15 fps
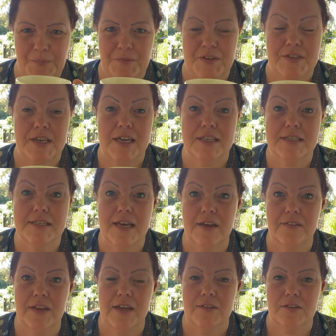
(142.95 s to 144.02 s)
There's kids down
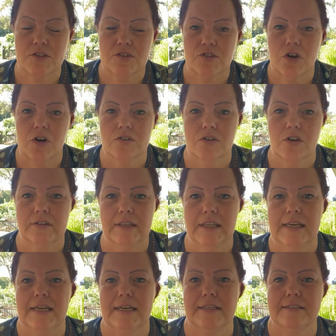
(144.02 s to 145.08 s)
there, there's dogs on
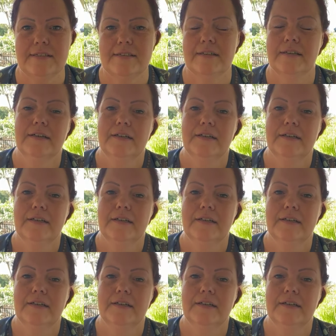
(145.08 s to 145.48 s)
leads,